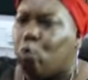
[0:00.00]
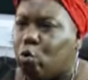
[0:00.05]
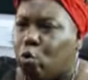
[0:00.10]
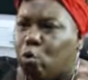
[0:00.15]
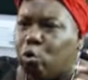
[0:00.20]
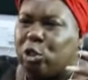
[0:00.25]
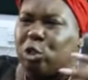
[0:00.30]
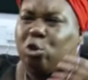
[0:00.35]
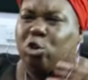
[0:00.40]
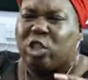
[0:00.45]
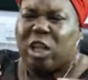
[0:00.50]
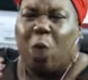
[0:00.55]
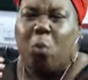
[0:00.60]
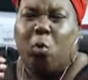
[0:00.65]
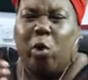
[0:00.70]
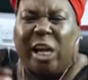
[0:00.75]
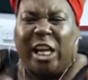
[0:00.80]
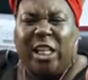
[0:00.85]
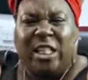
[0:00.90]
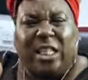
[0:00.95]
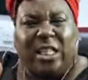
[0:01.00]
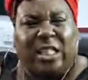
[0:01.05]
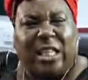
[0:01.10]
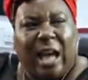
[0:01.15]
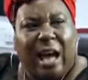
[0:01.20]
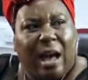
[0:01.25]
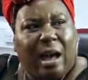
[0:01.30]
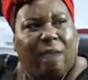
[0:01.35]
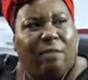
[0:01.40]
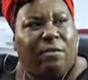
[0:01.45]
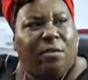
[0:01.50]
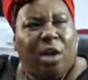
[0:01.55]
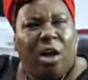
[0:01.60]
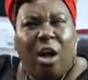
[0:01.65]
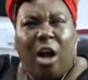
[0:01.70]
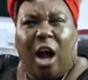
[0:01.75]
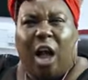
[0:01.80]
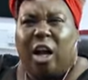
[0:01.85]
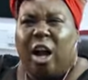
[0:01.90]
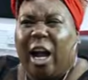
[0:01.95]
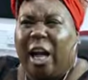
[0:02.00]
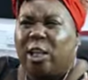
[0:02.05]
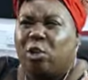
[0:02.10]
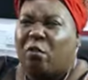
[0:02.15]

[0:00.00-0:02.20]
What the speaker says: cords because I wanted it to have a kind of